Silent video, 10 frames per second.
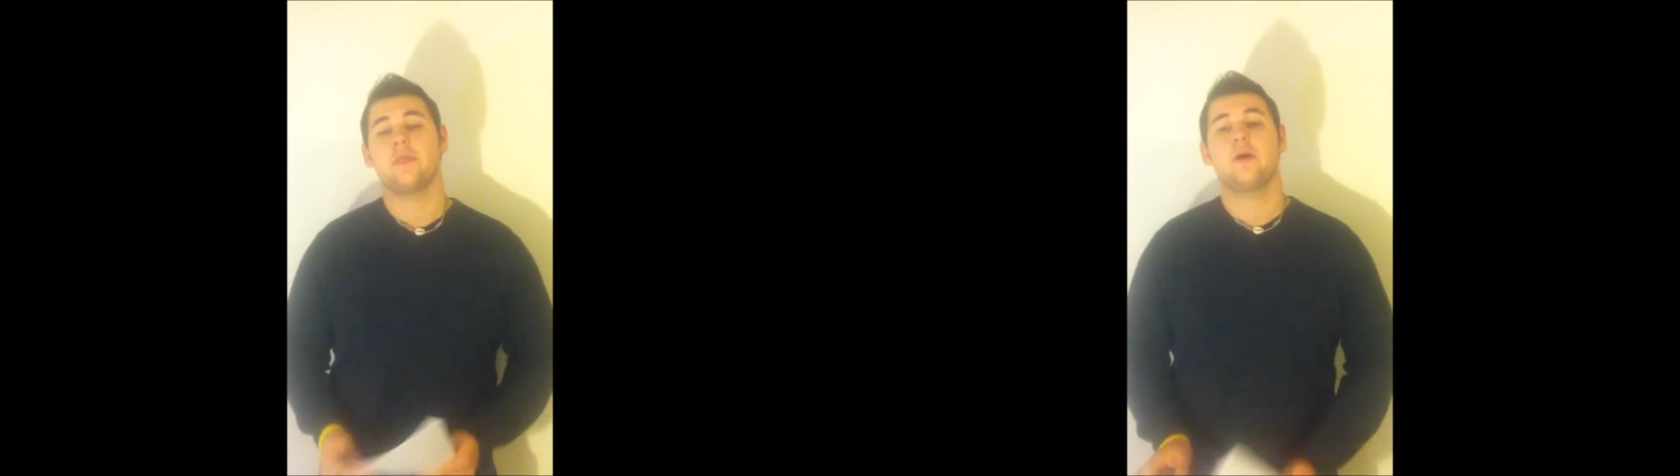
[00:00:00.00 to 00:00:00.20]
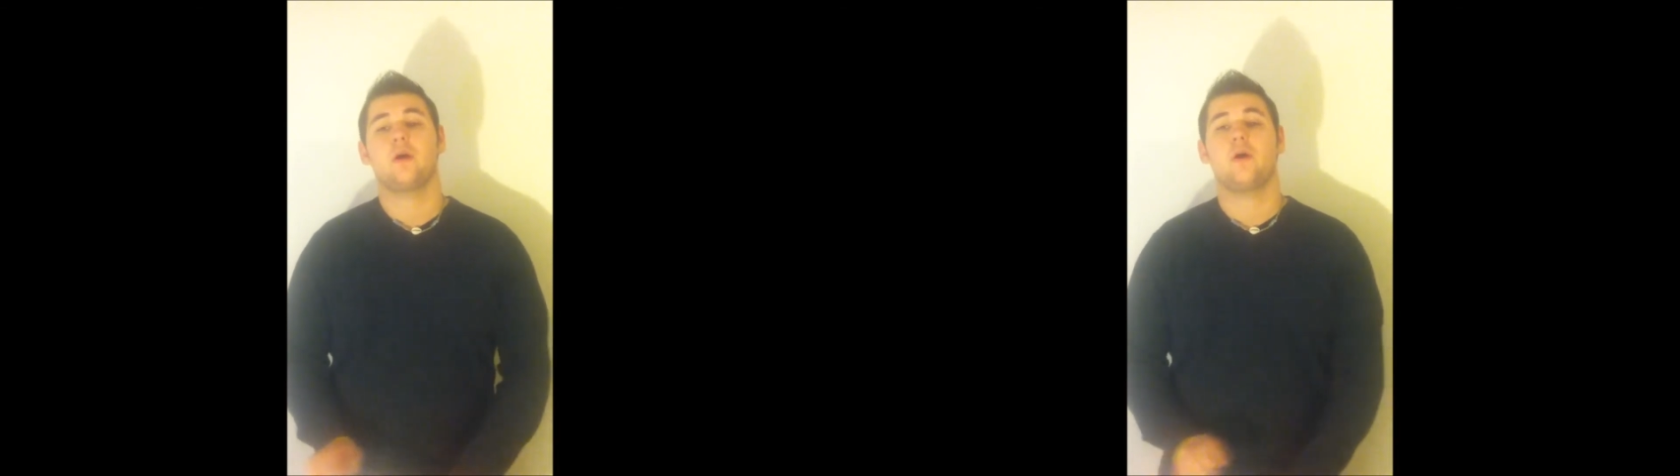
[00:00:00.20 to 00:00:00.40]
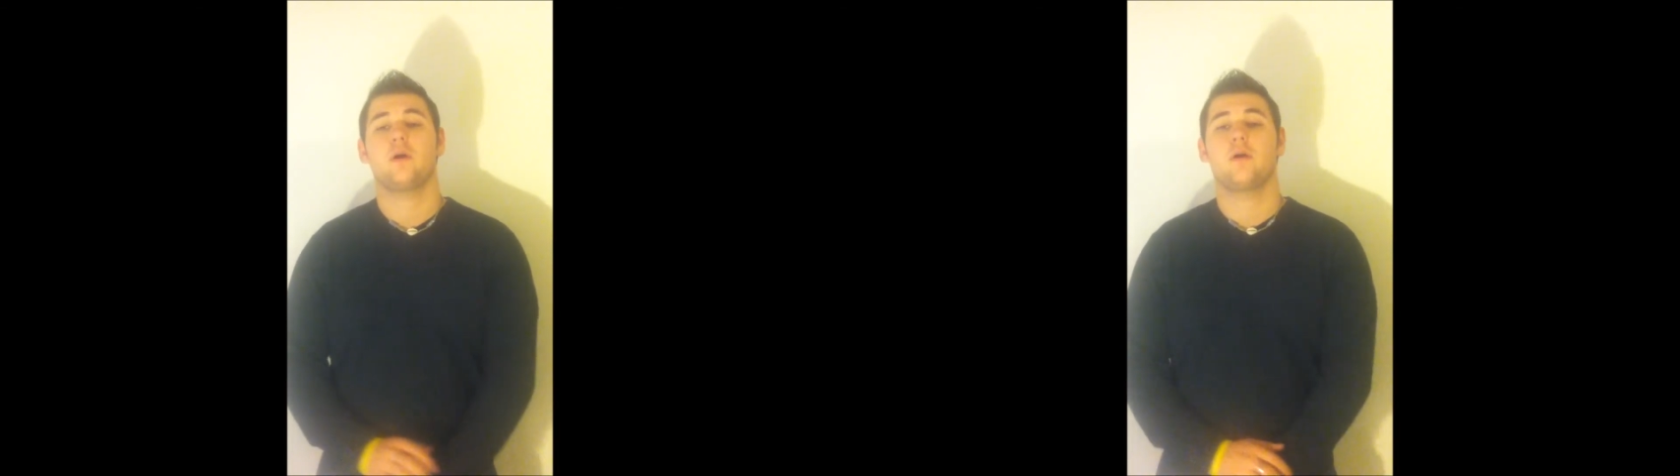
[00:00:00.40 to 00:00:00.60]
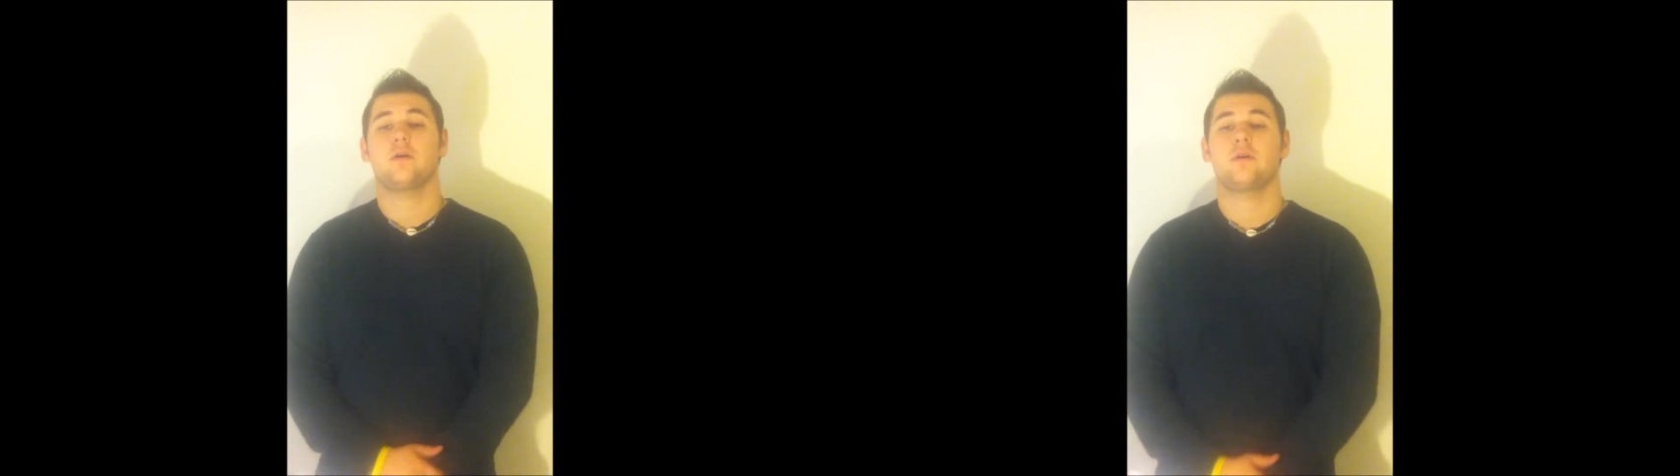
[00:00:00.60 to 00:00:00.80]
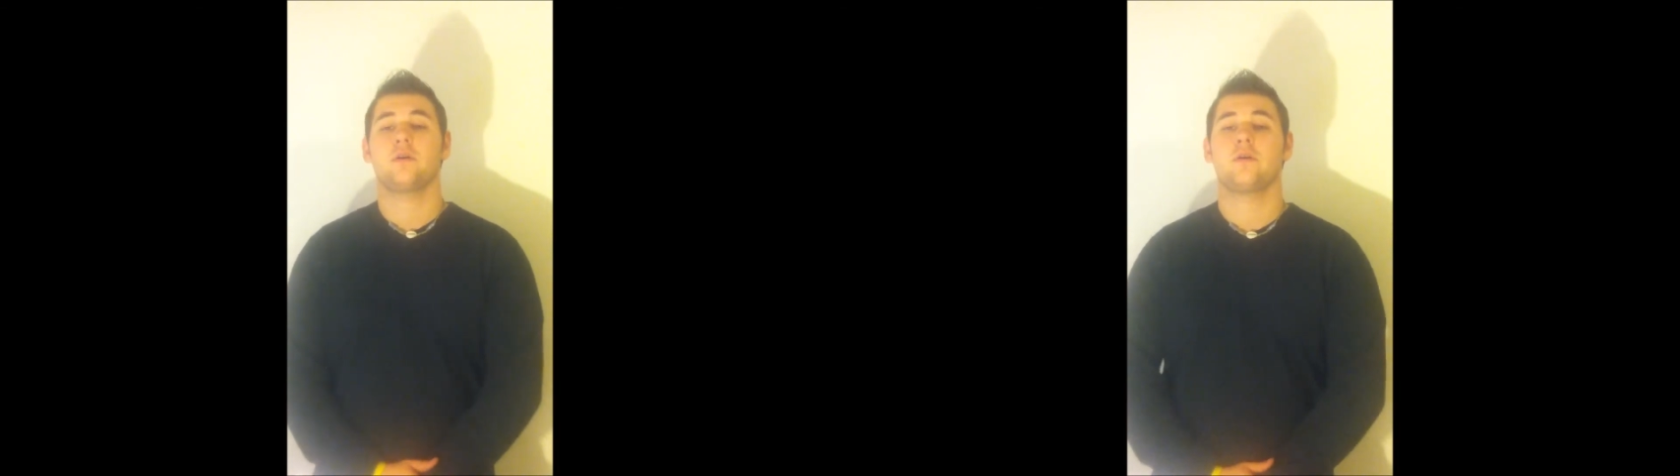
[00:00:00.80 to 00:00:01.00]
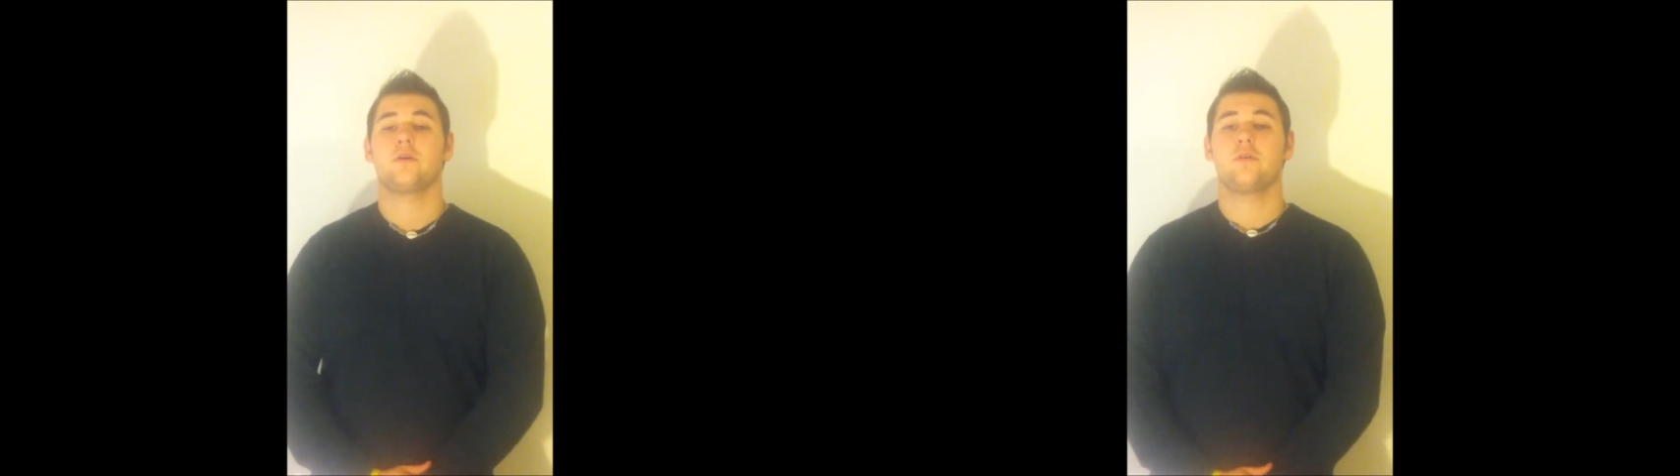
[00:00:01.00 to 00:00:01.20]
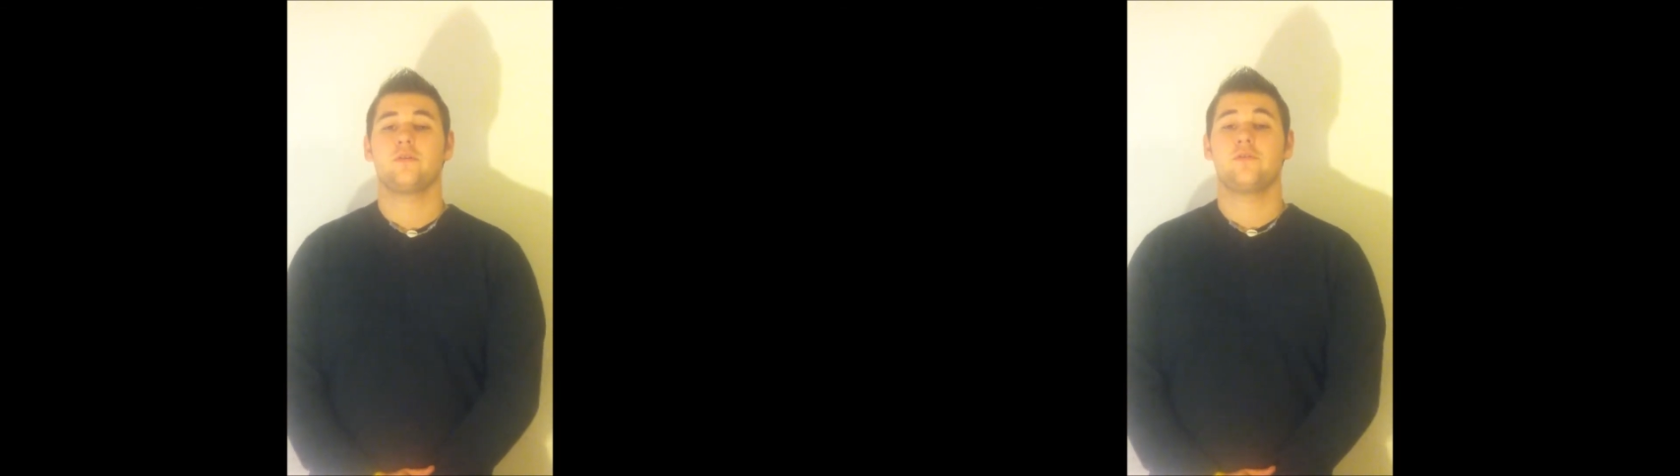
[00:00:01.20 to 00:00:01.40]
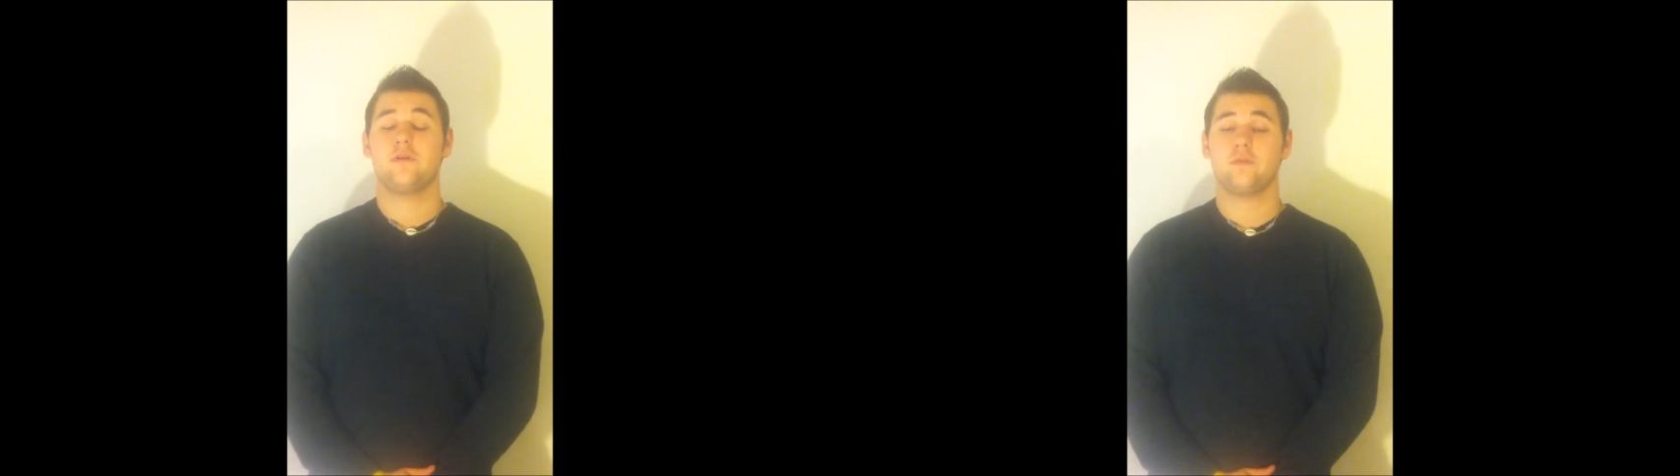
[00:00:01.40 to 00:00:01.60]
there are
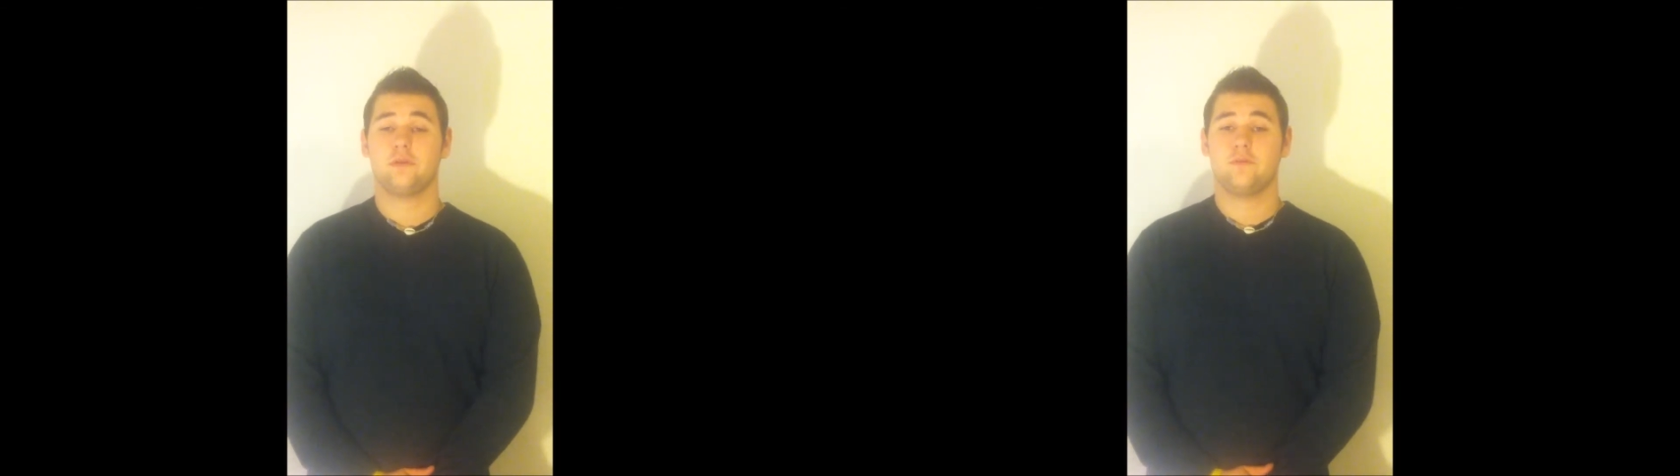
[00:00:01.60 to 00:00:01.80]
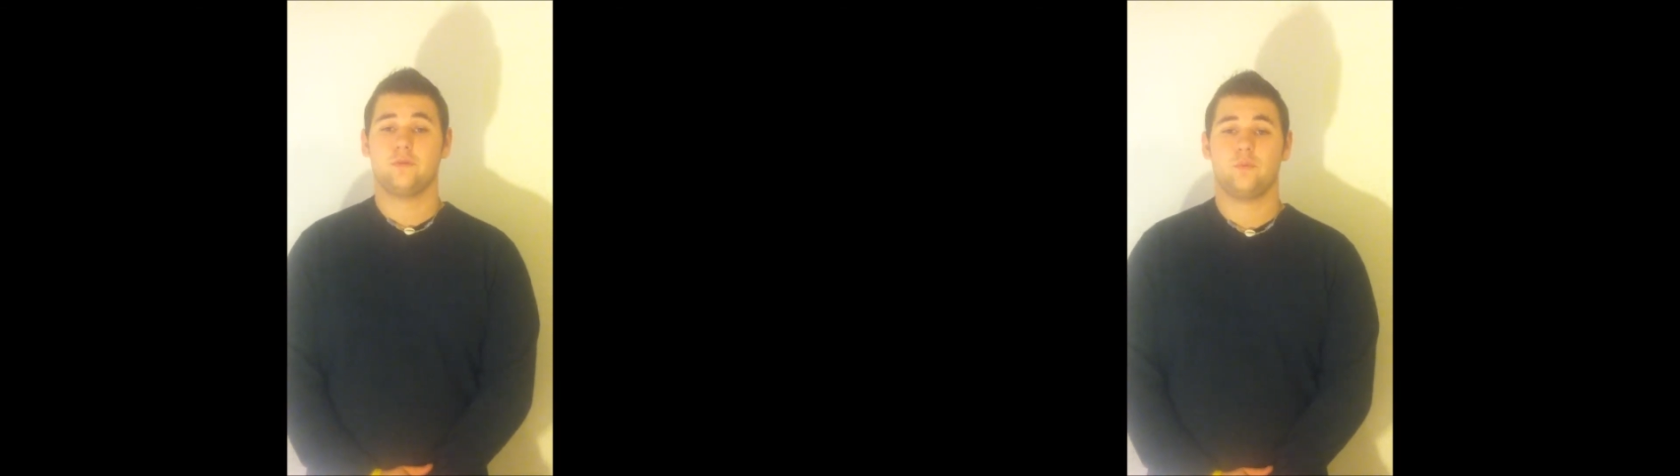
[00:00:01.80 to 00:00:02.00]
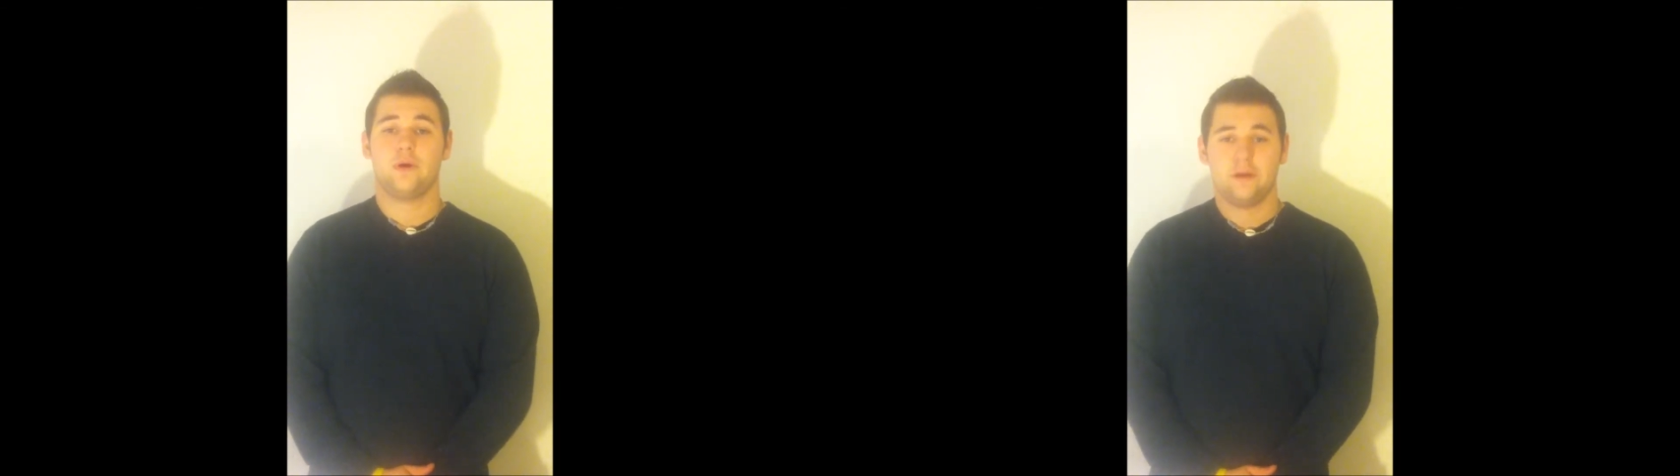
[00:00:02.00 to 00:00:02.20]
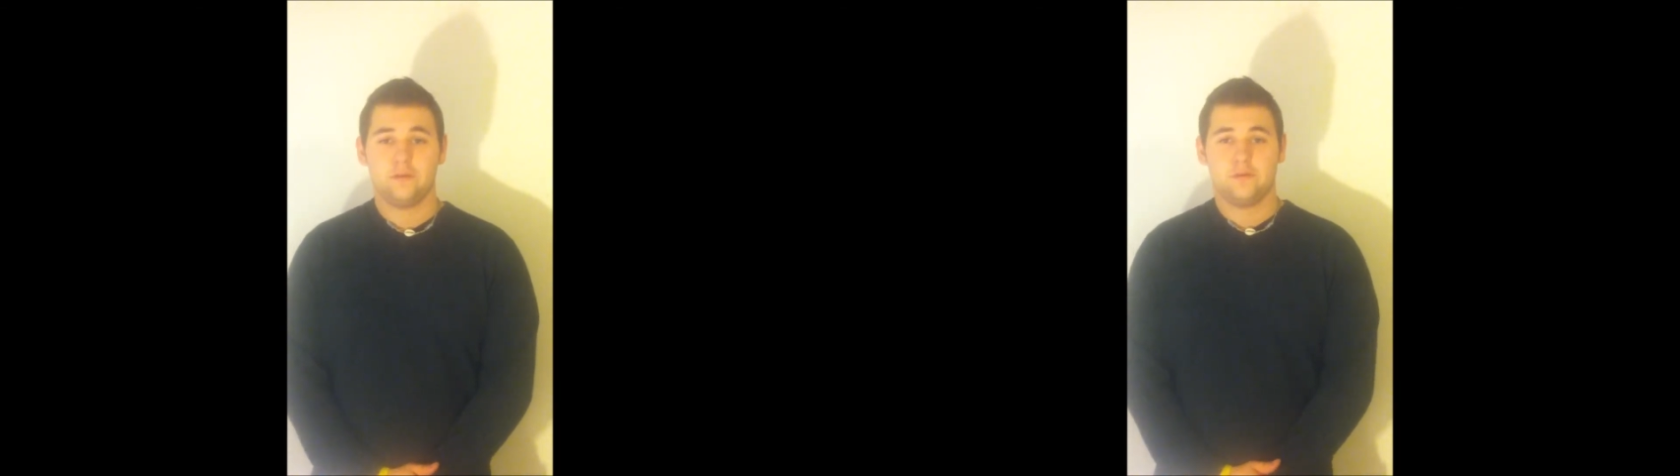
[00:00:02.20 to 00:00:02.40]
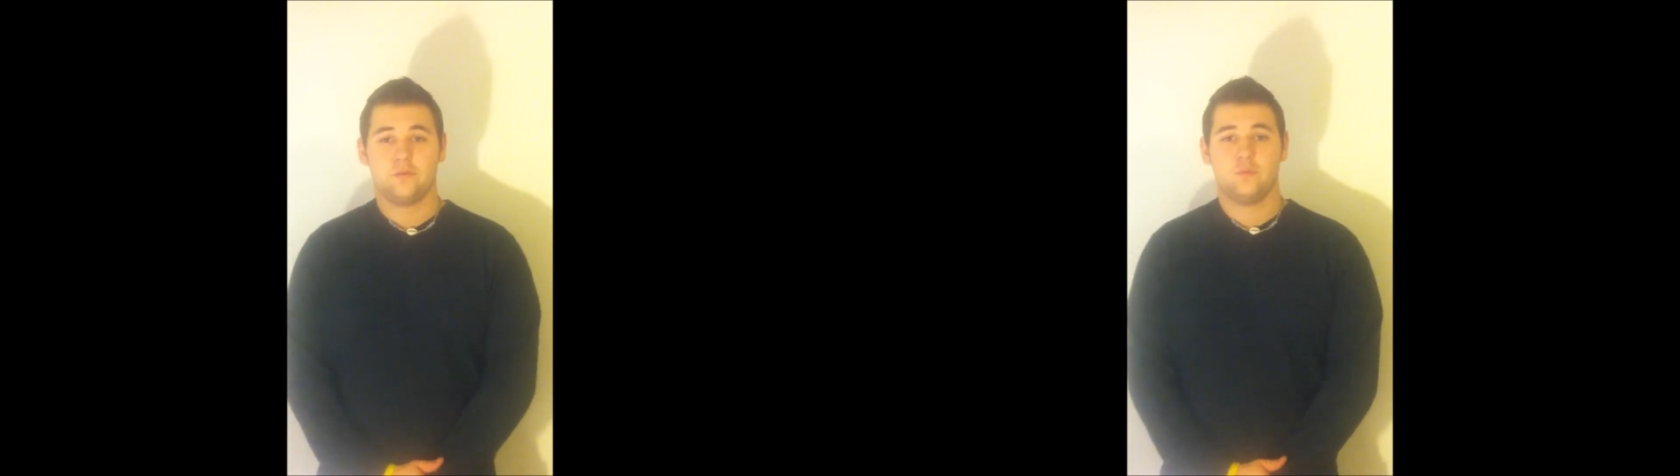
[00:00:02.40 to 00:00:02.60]
several different ways